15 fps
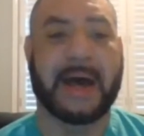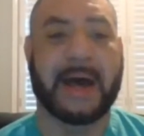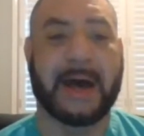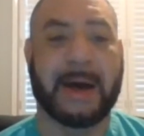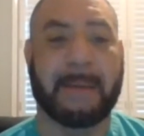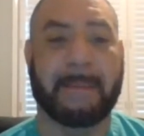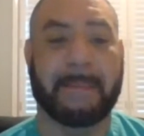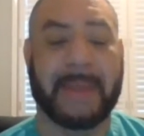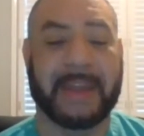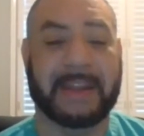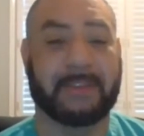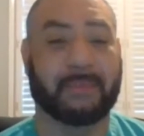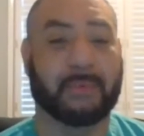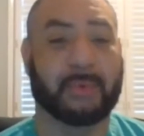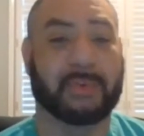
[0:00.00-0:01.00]

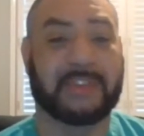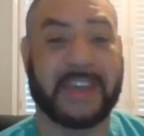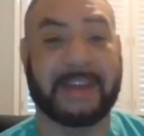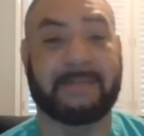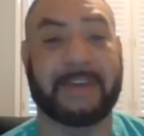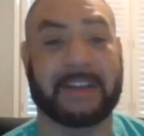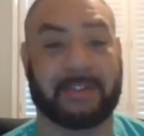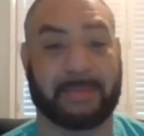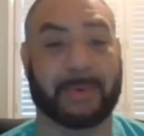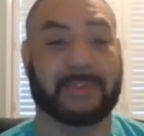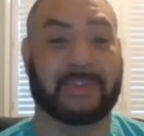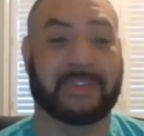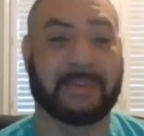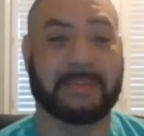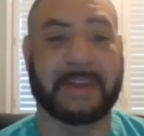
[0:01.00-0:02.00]
And it's fruits and
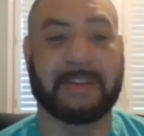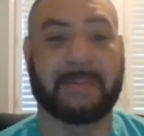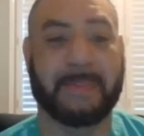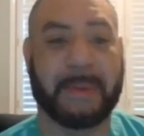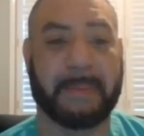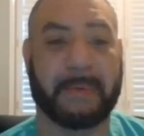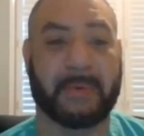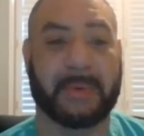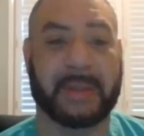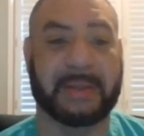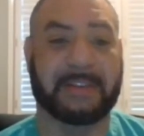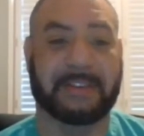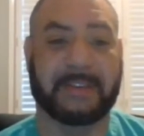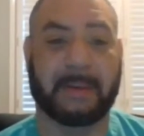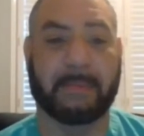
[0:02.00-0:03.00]
vegetables. So sometimes people
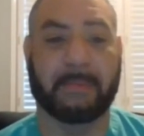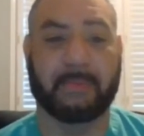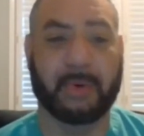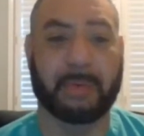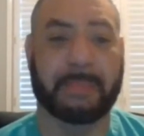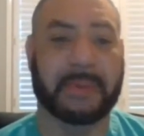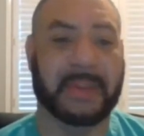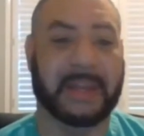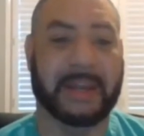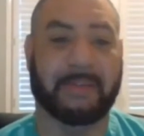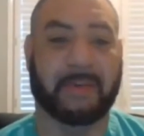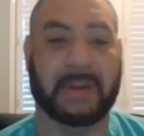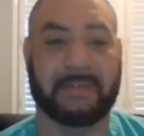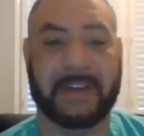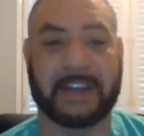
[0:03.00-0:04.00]
eat some fruit, but they
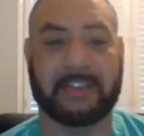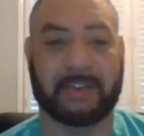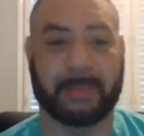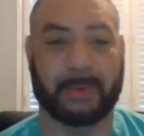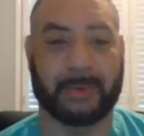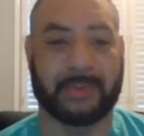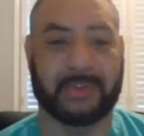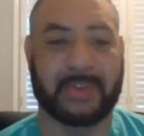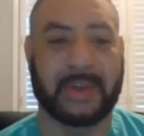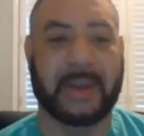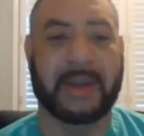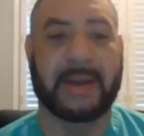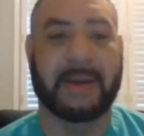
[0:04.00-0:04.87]
never eat vegetables.